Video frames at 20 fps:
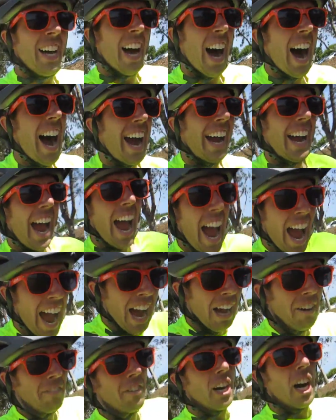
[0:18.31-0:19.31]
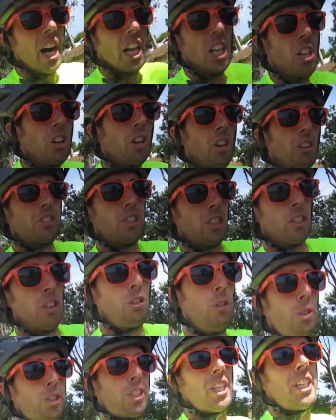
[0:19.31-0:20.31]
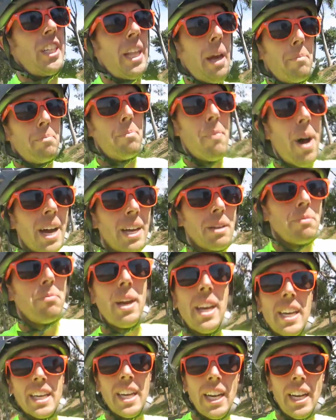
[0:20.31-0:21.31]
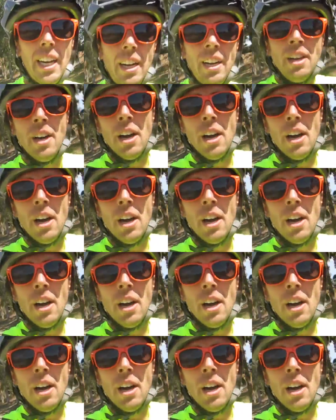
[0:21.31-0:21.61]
I have a little solution that might make it